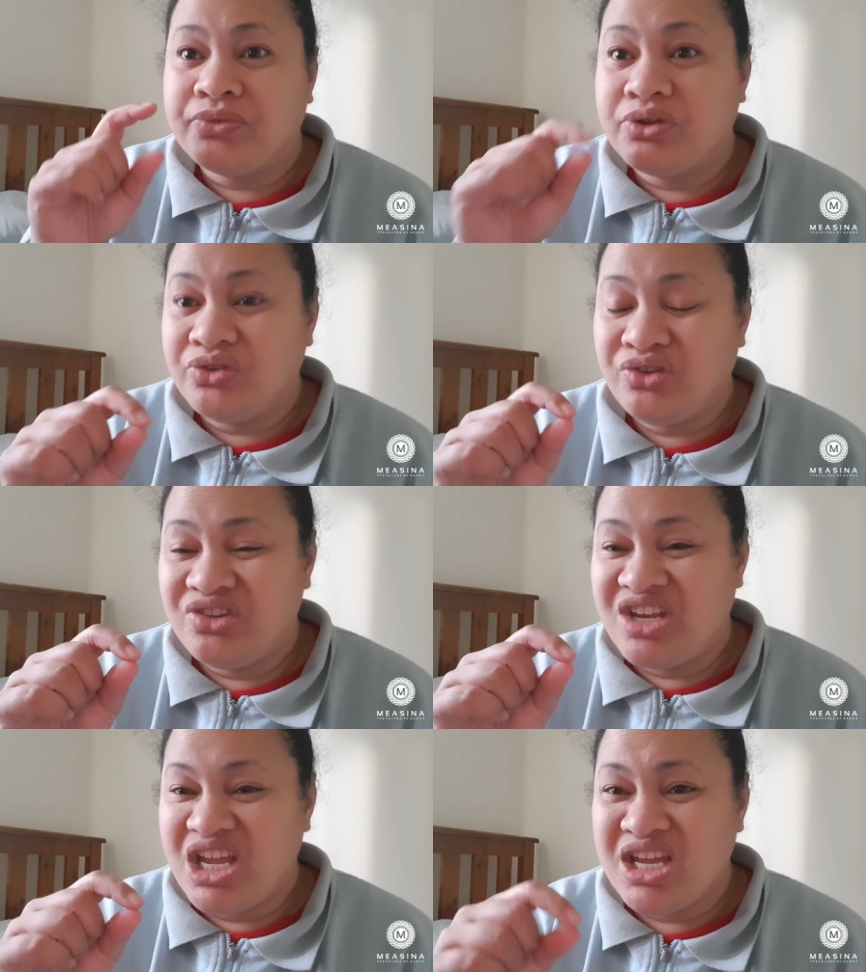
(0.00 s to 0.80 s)
So
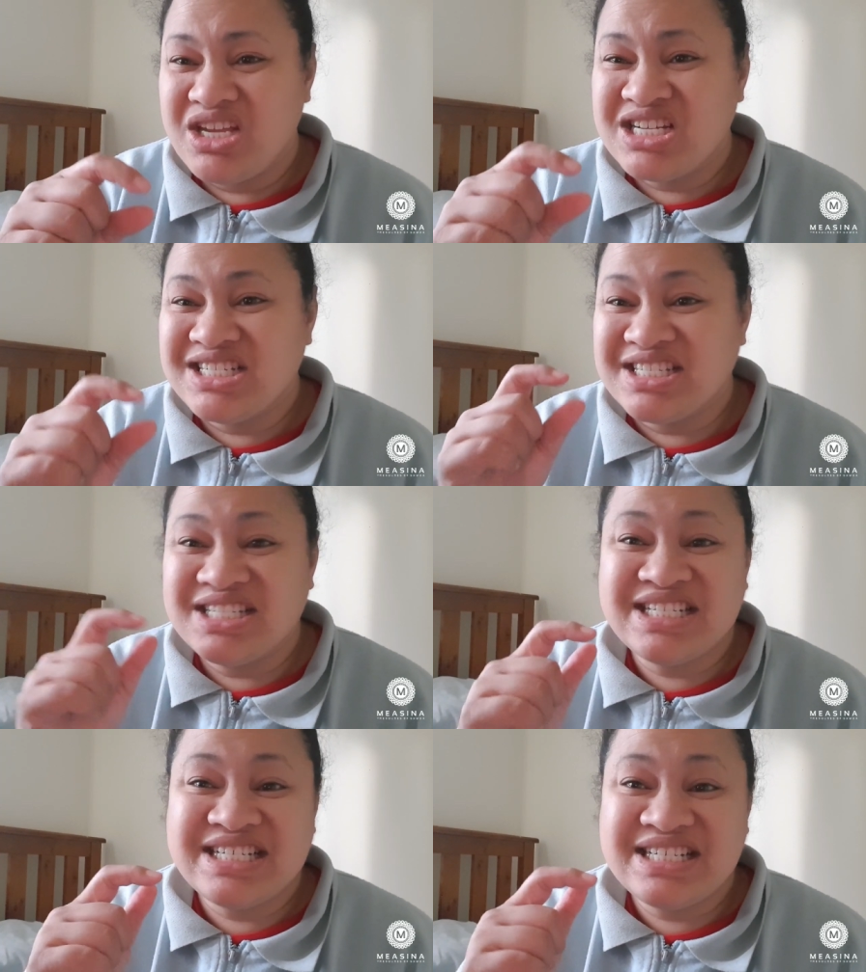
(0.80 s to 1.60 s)
today I'm
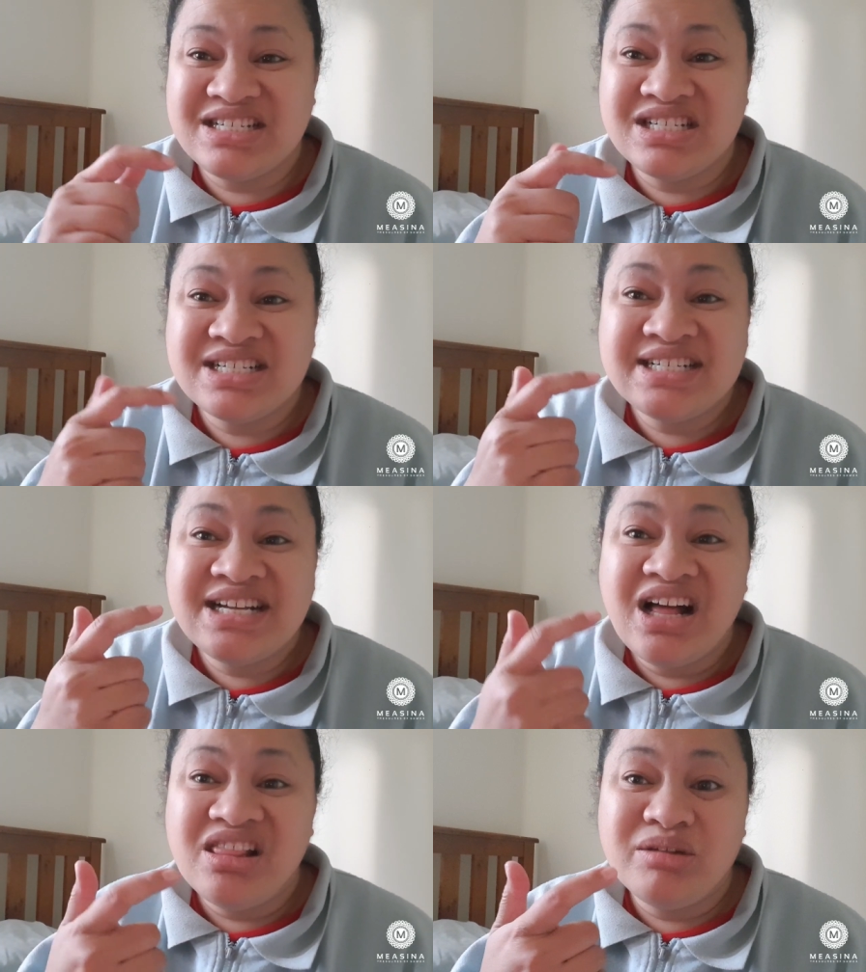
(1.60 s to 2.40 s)
going to add
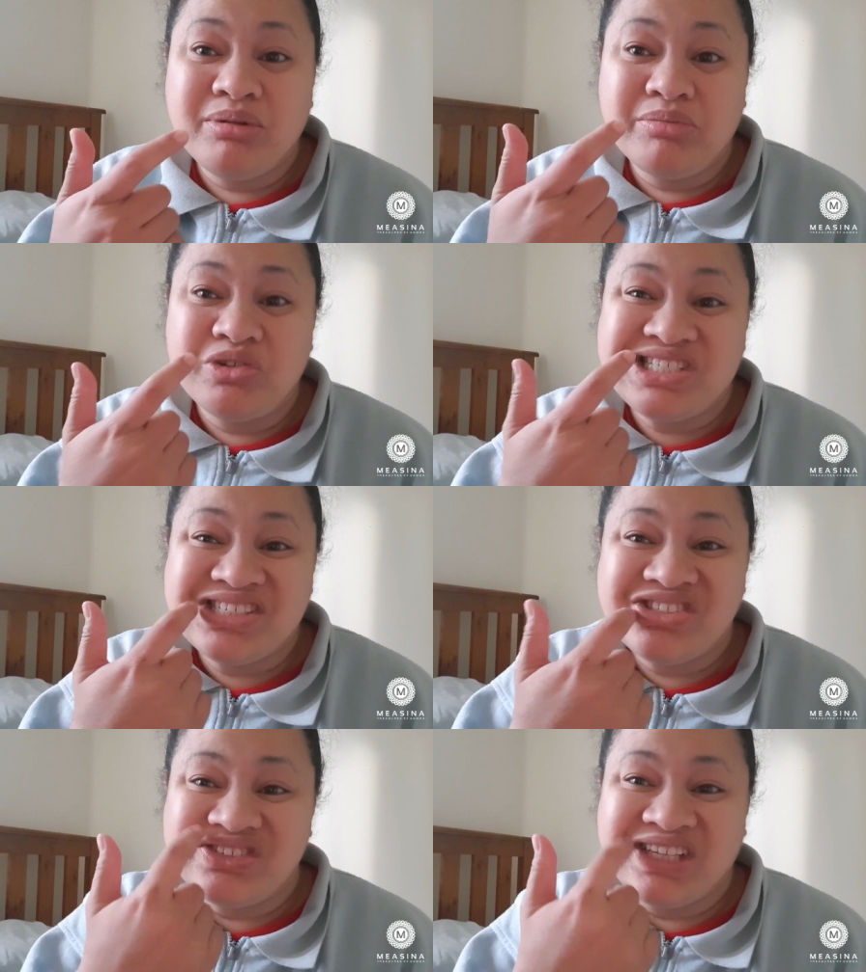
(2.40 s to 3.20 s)
a little bit more
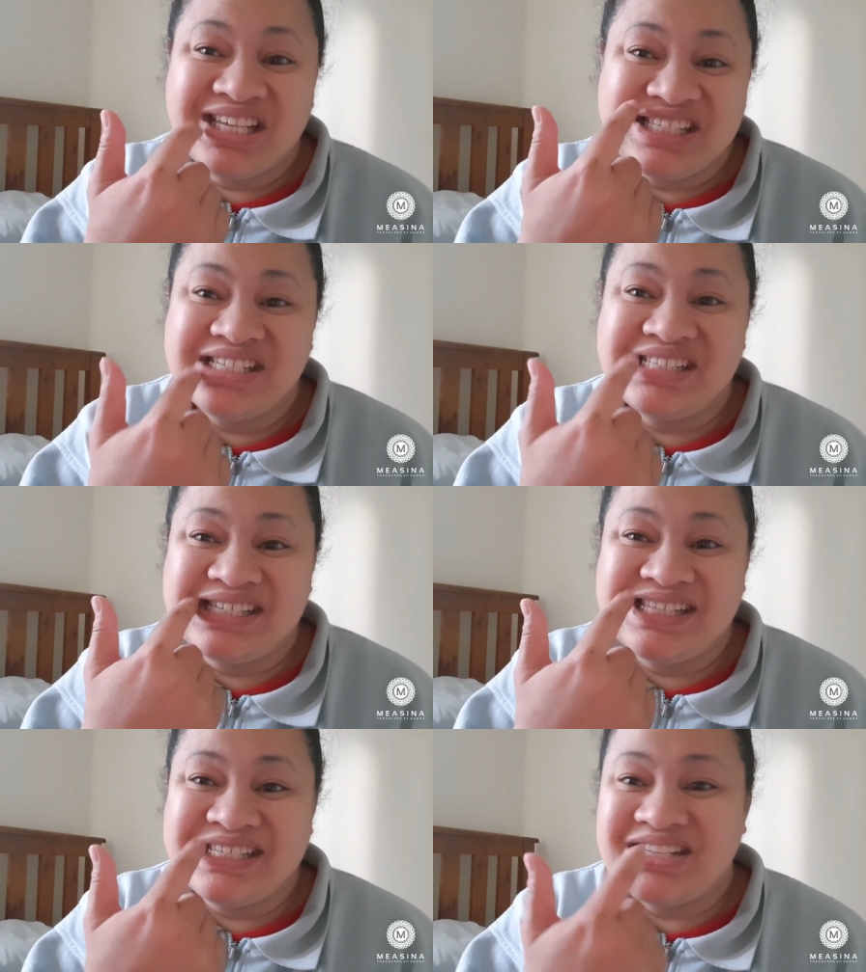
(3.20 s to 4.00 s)
gel so it gets into
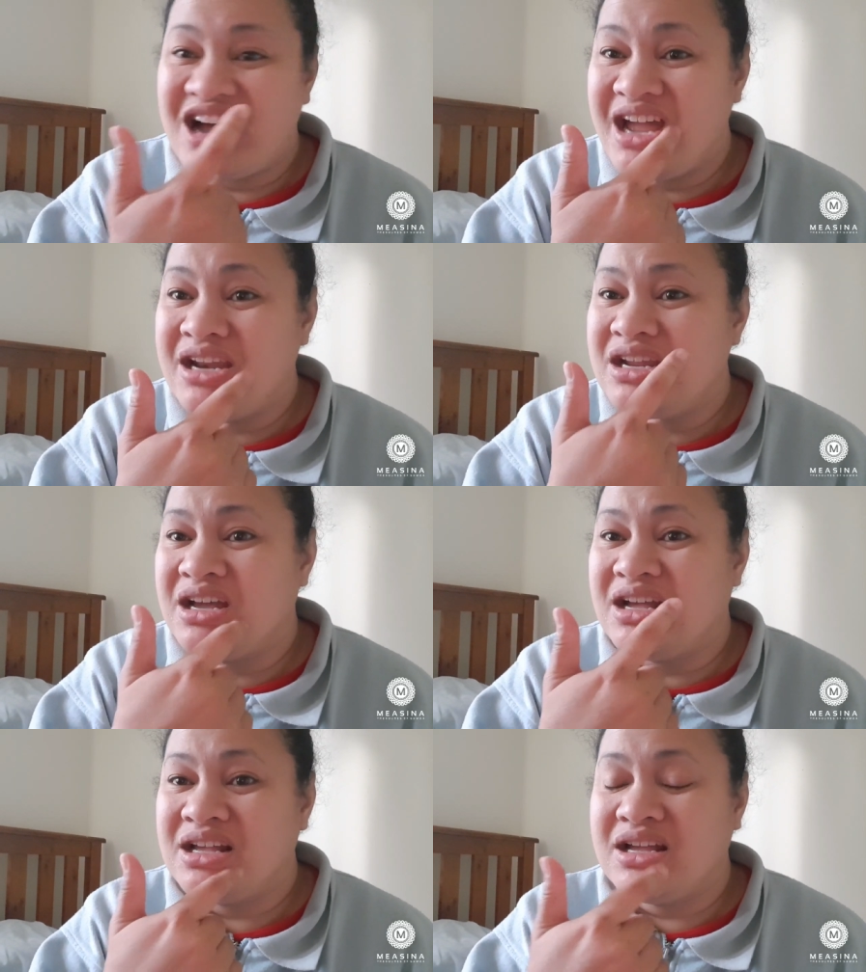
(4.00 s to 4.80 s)
the side
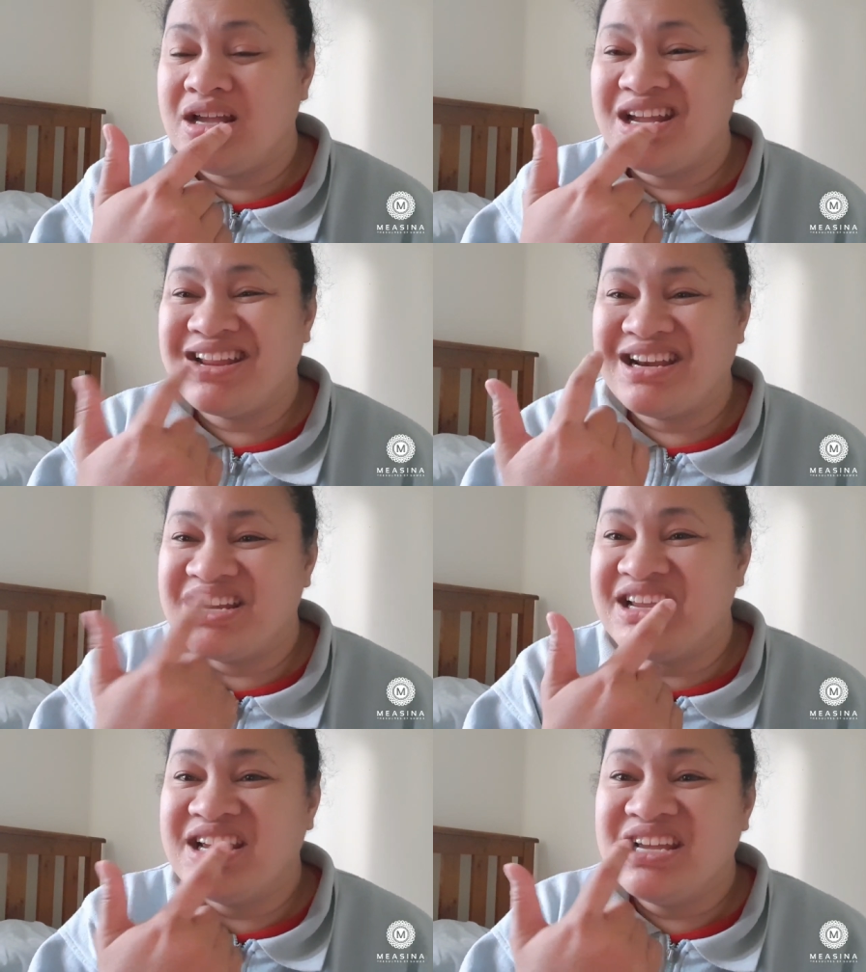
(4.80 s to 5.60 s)
and
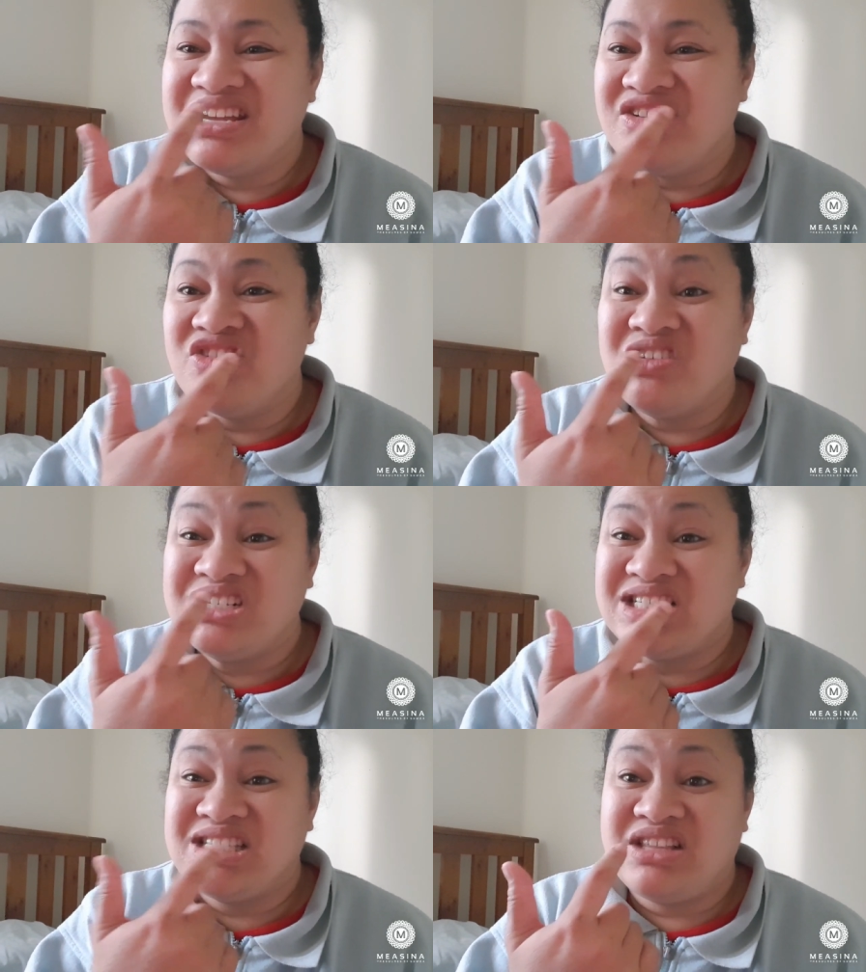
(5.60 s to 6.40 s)
not
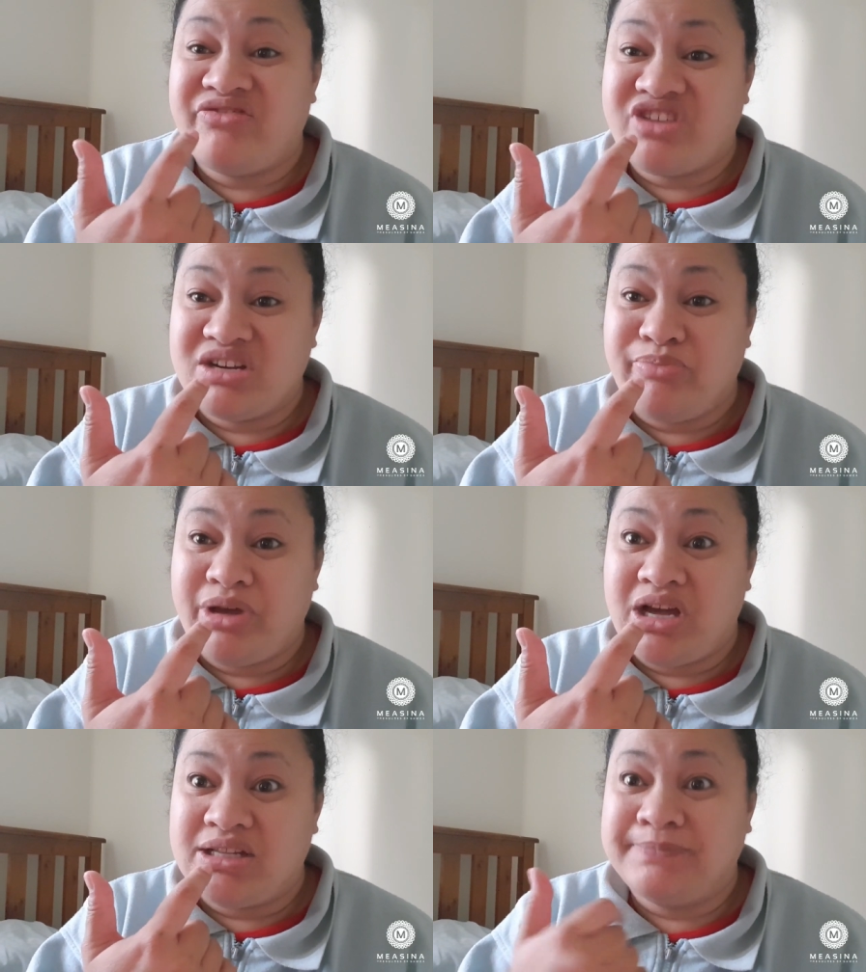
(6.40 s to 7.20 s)
just the front part.